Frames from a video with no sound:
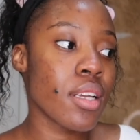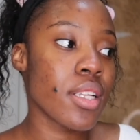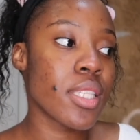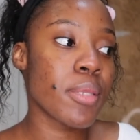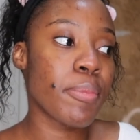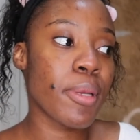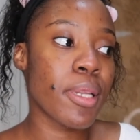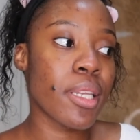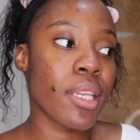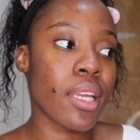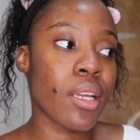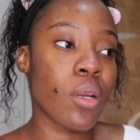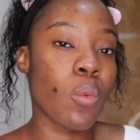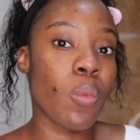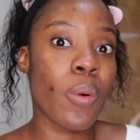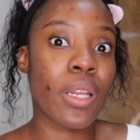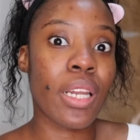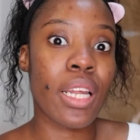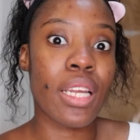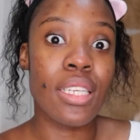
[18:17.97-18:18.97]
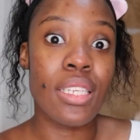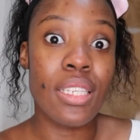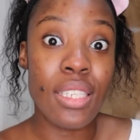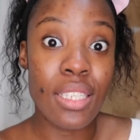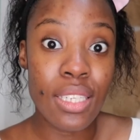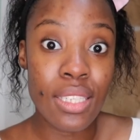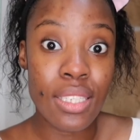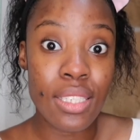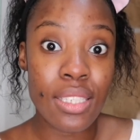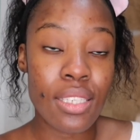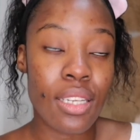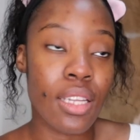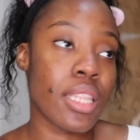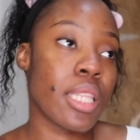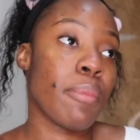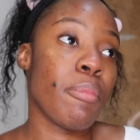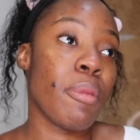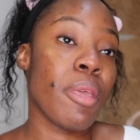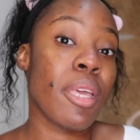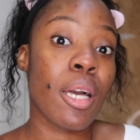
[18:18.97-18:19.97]
It's been like what I eat,
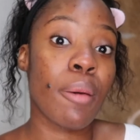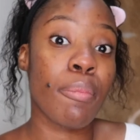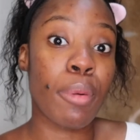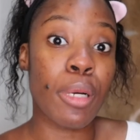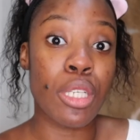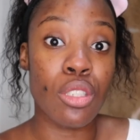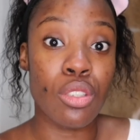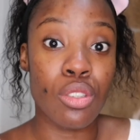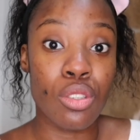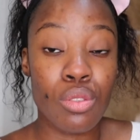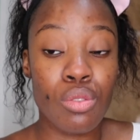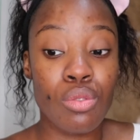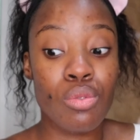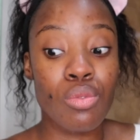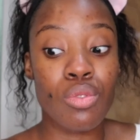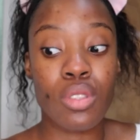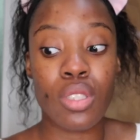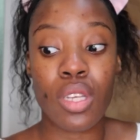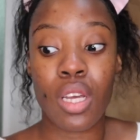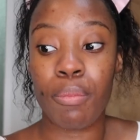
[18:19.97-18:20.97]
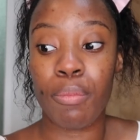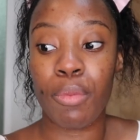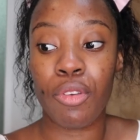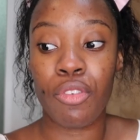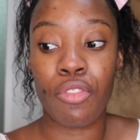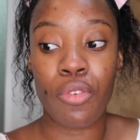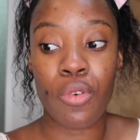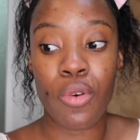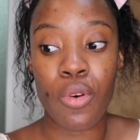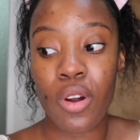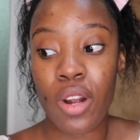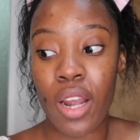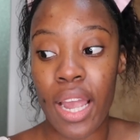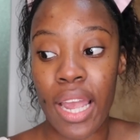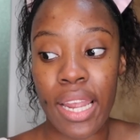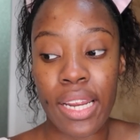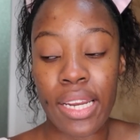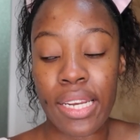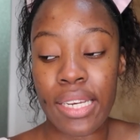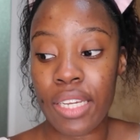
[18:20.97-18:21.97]
the makeup I use. Before,
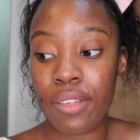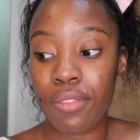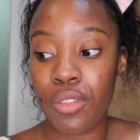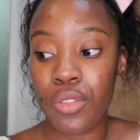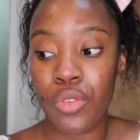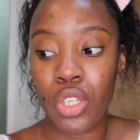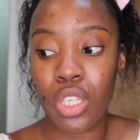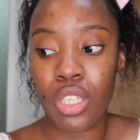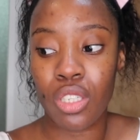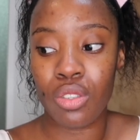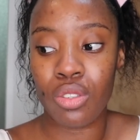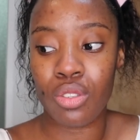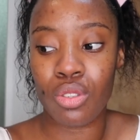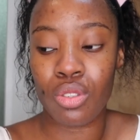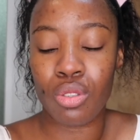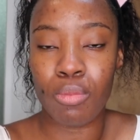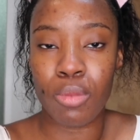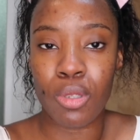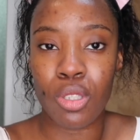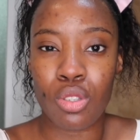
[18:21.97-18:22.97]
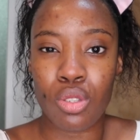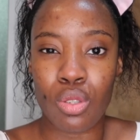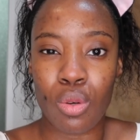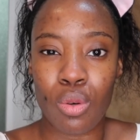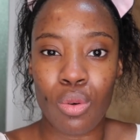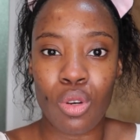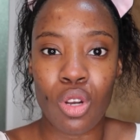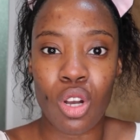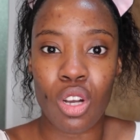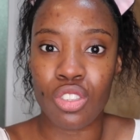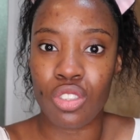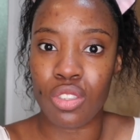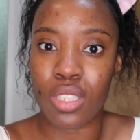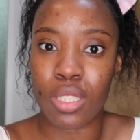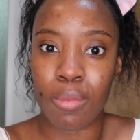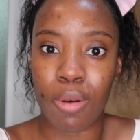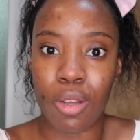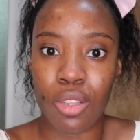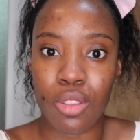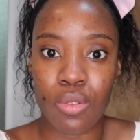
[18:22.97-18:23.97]
I never really used to be so conscious
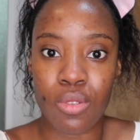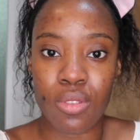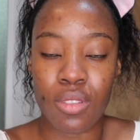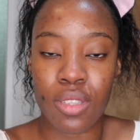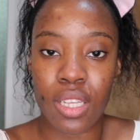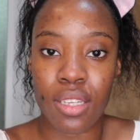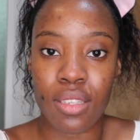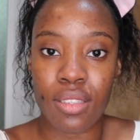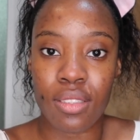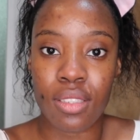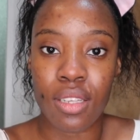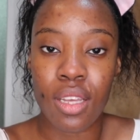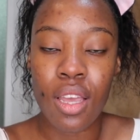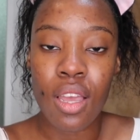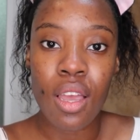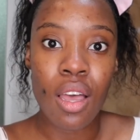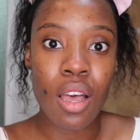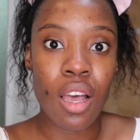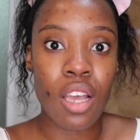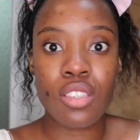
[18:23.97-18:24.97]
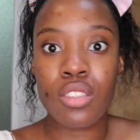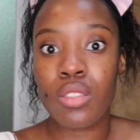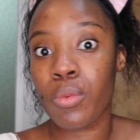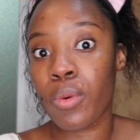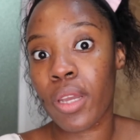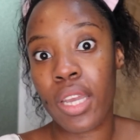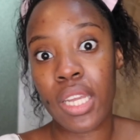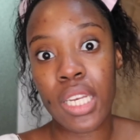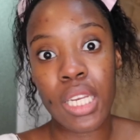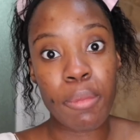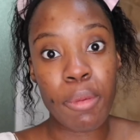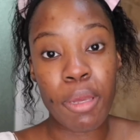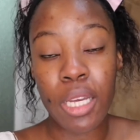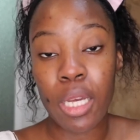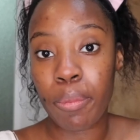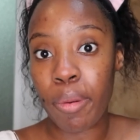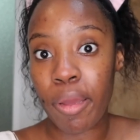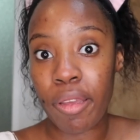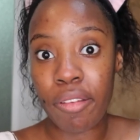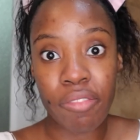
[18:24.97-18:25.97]
about those things. I used to wear any
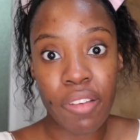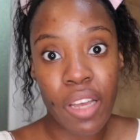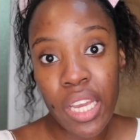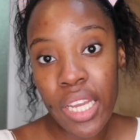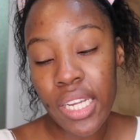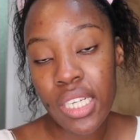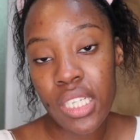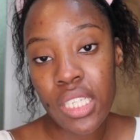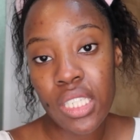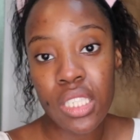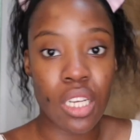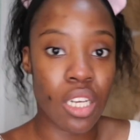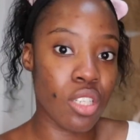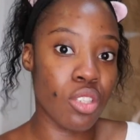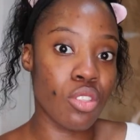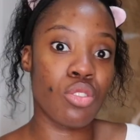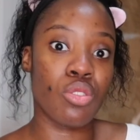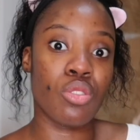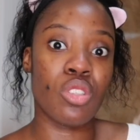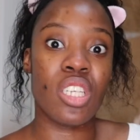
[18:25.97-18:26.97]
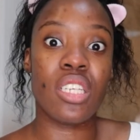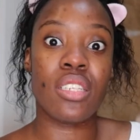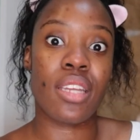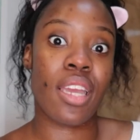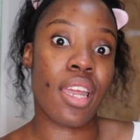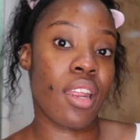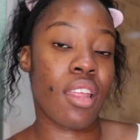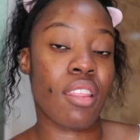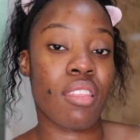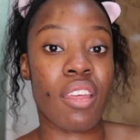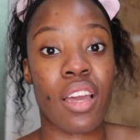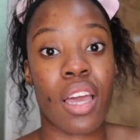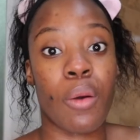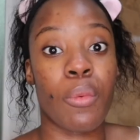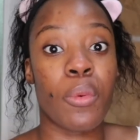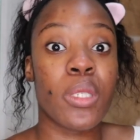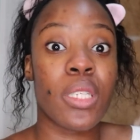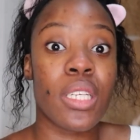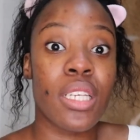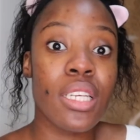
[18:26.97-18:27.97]
makeup I find. I used to eat anything I
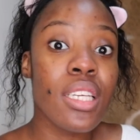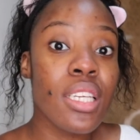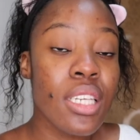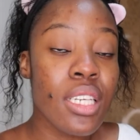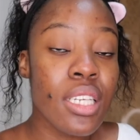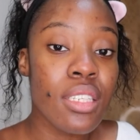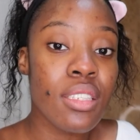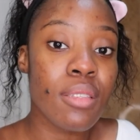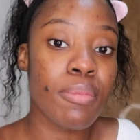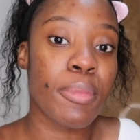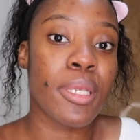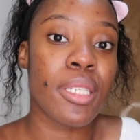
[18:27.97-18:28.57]
want to eat.